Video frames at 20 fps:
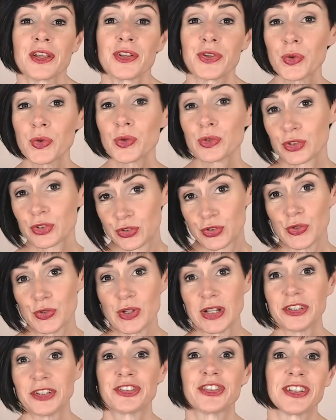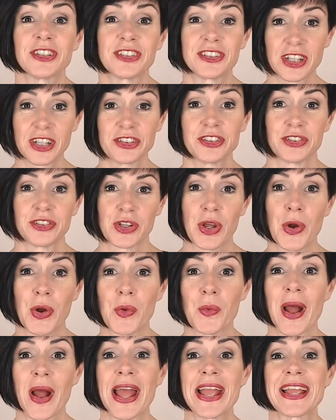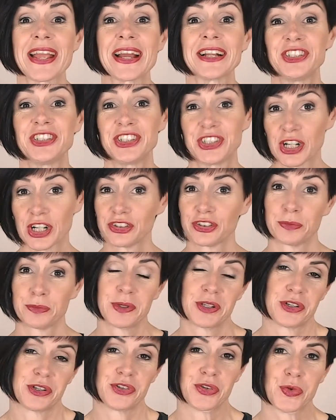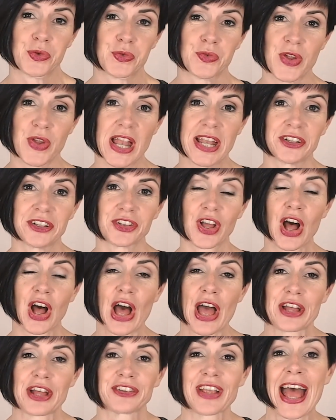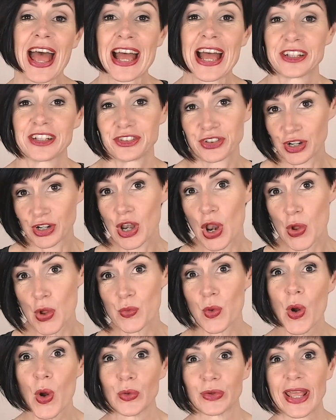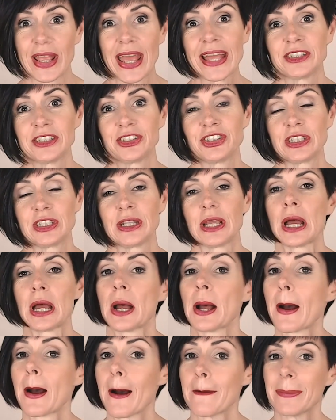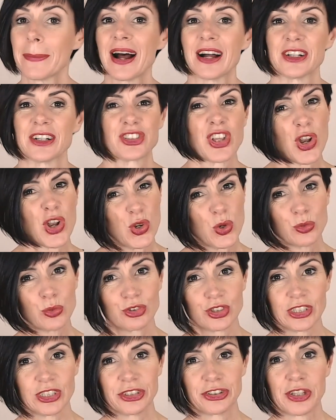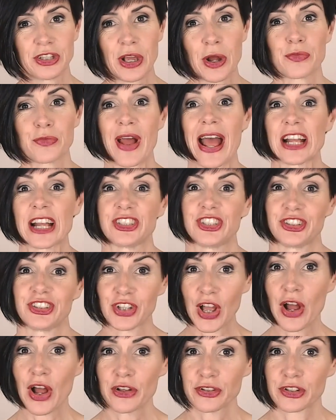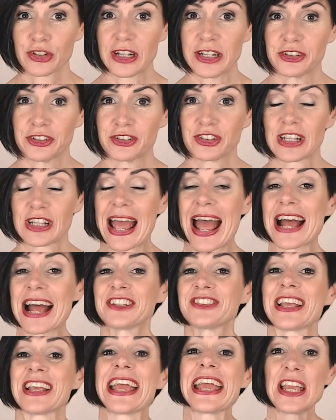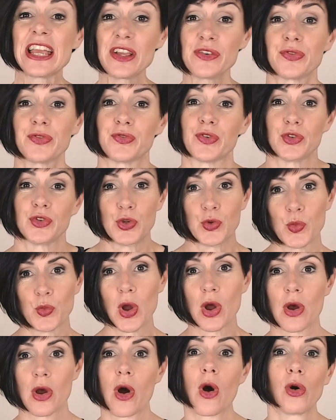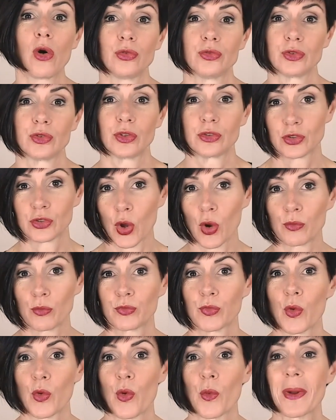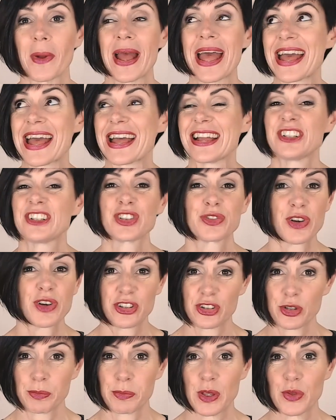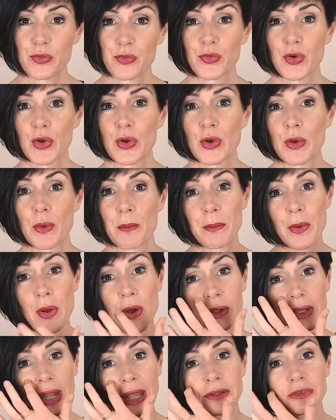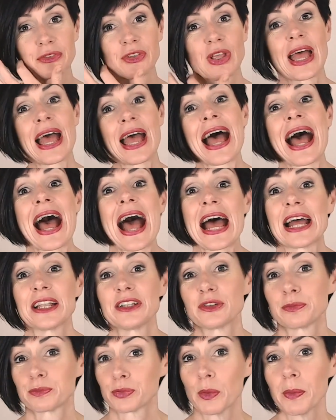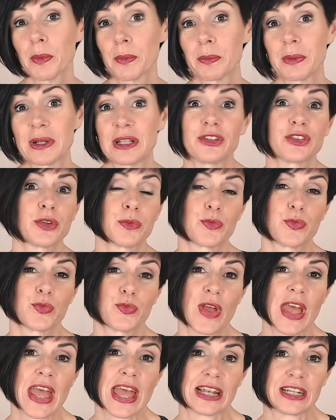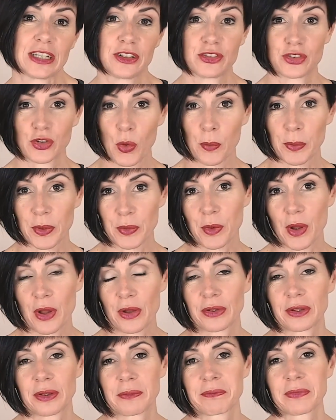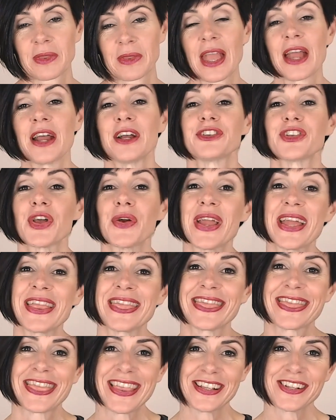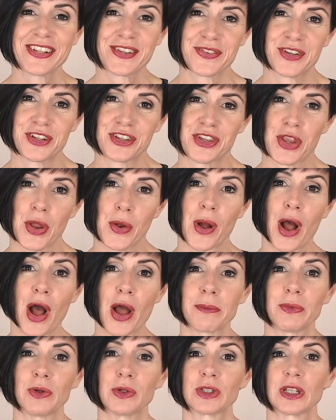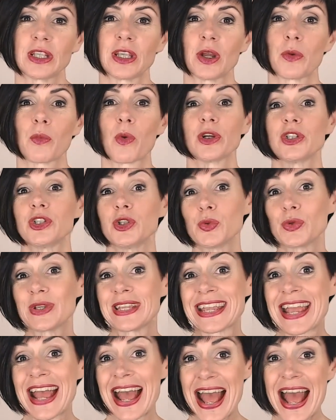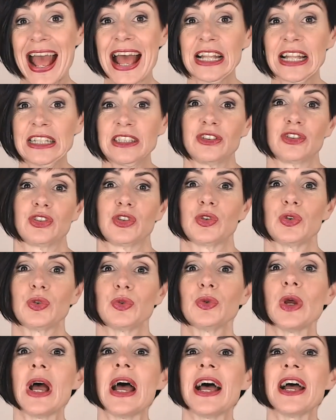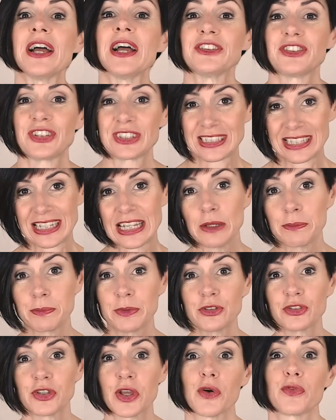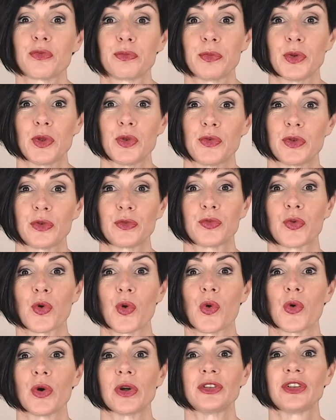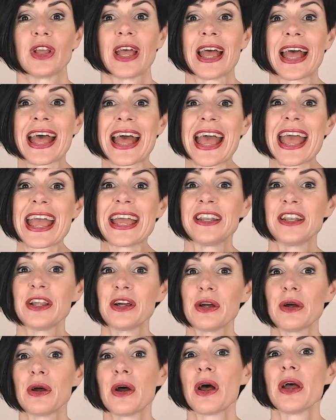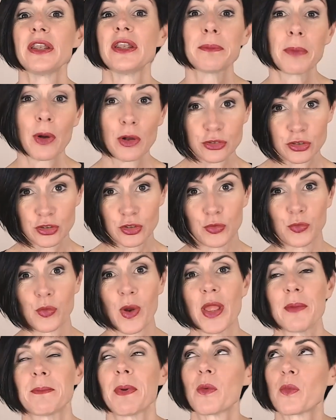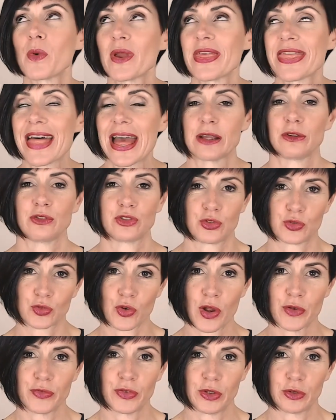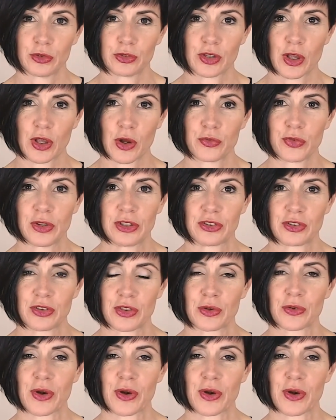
Your to-do list doesn't go away just because you're feeling tired and low on energy. But launching yourself at your task list as if you were on top form is a recipe for burnout and probably some fairly sloppy work. So in this video, I'm looking at what you can do to keep yourself moving forward in a positive way, but without driving yourself into the